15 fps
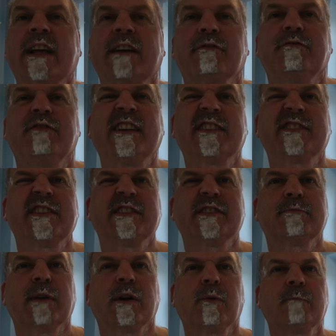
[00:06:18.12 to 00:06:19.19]
that Vicksy
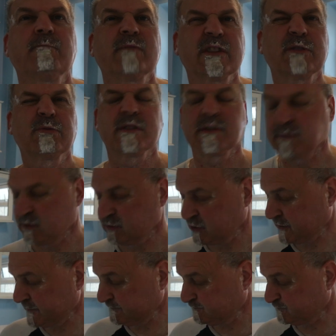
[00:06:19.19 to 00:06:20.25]
smell, that's what it smells
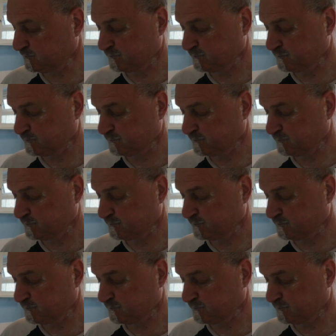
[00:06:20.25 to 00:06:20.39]
like.